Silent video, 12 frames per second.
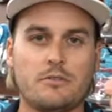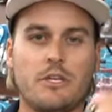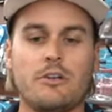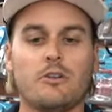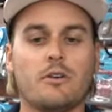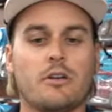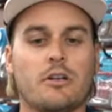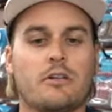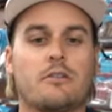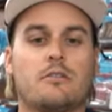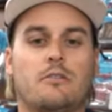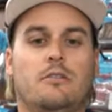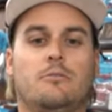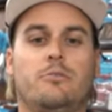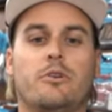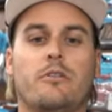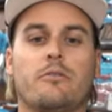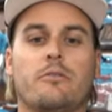take your hook,
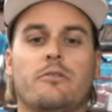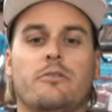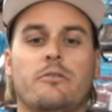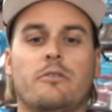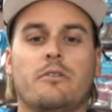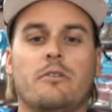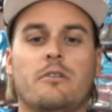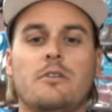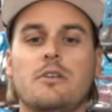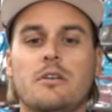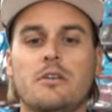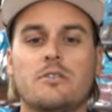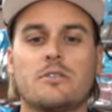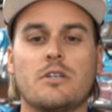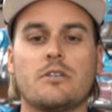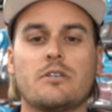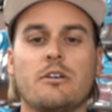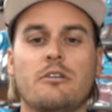put it through the
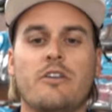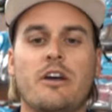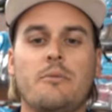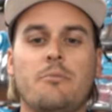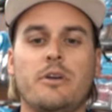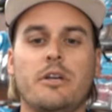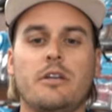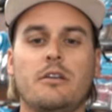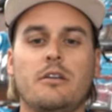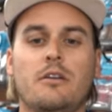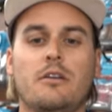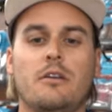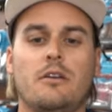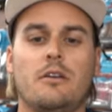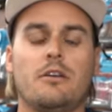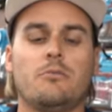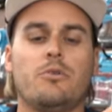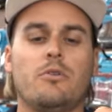center of that bait,
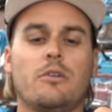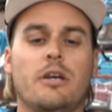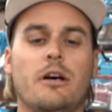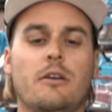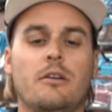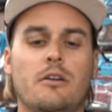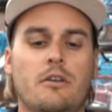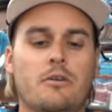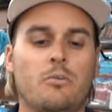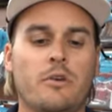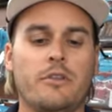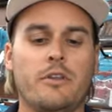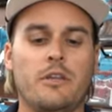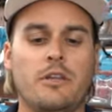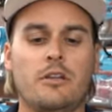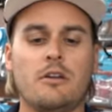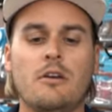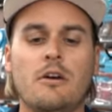and pull it out. One thing you
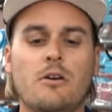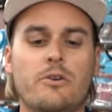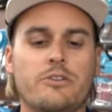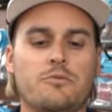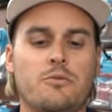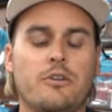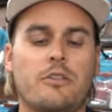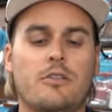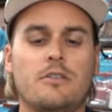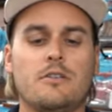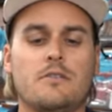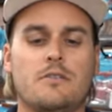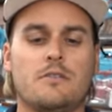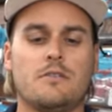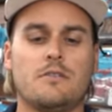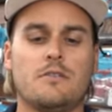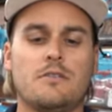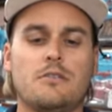need to know is with this
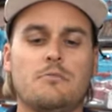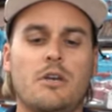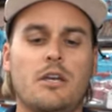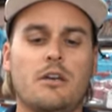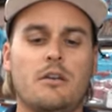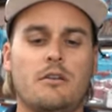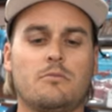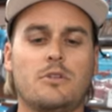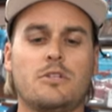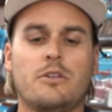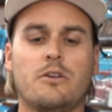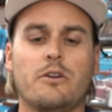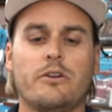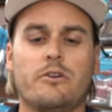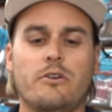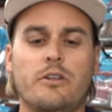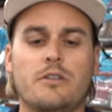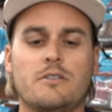Z-Man
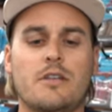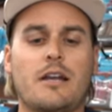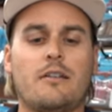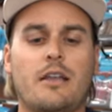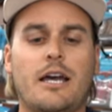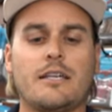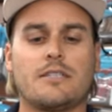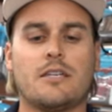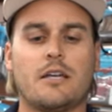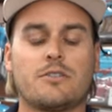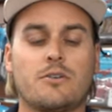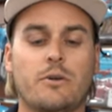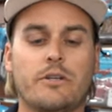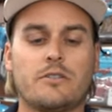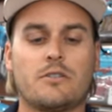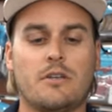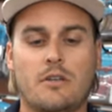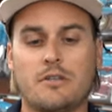material, it is that Elastec, so it
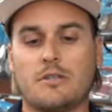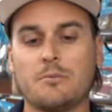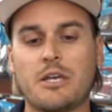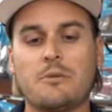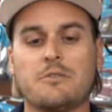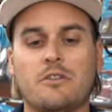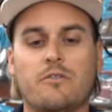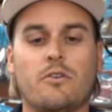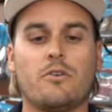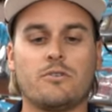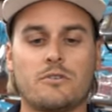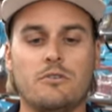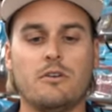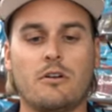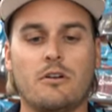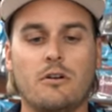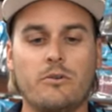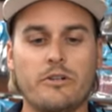is sometimes difficult, so you're
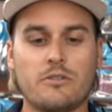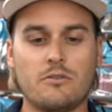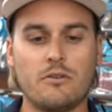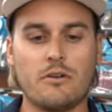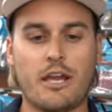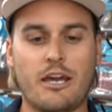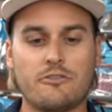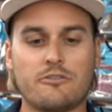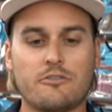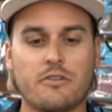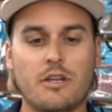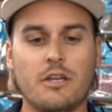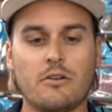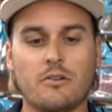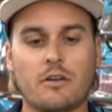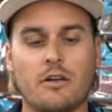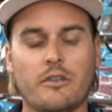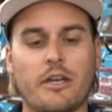going to have to
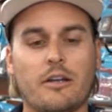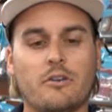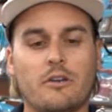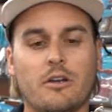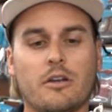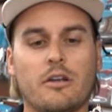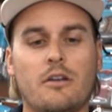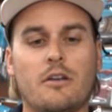finagle it on that hook.